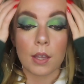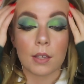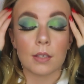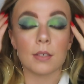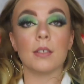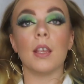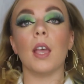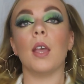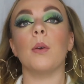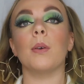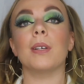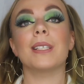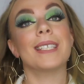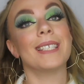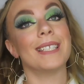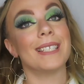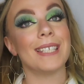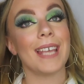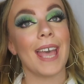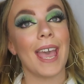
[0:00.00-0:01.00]
So
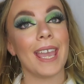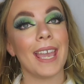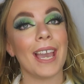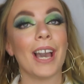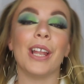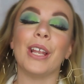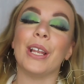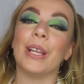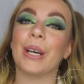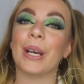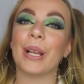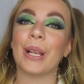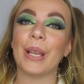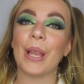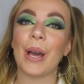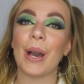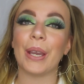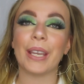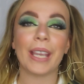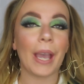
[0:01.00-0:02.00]
today I look
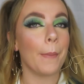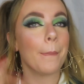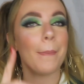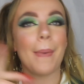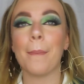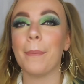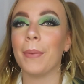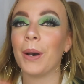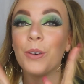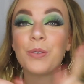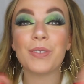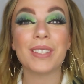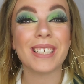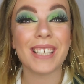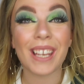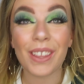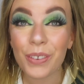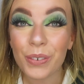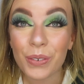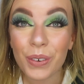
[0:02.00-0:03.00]
like a member of
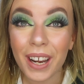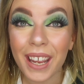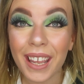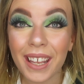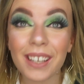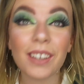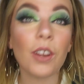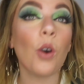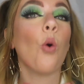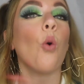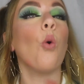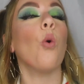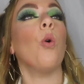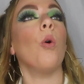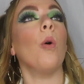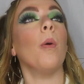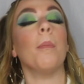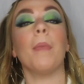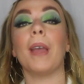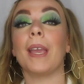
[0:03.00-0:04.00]
Slytherin,
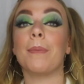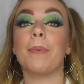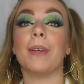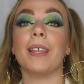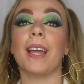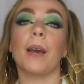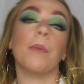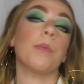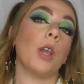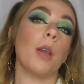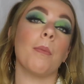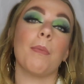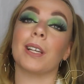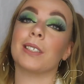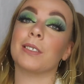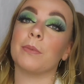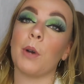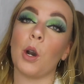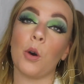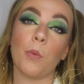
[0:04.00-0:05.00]
or maybe that I'm going back
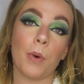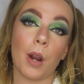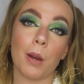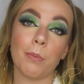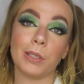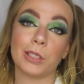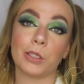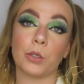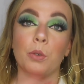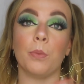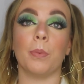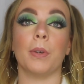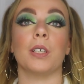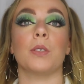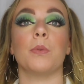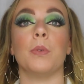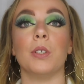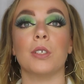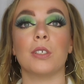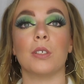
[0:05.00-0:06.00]
to my old primary school
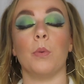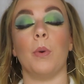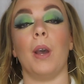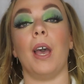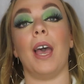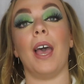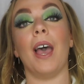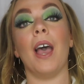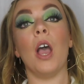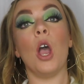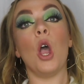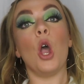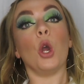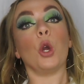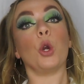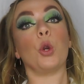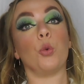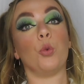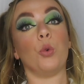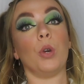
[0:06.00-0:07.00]
because we used to wear
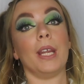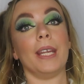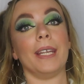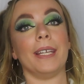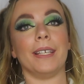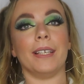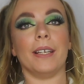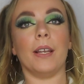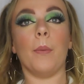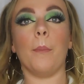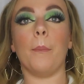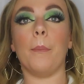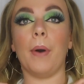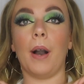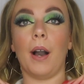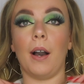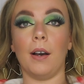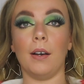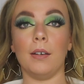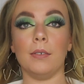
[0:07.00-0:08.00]
green,
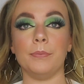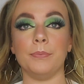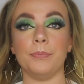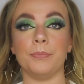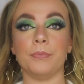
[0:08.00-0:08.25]
but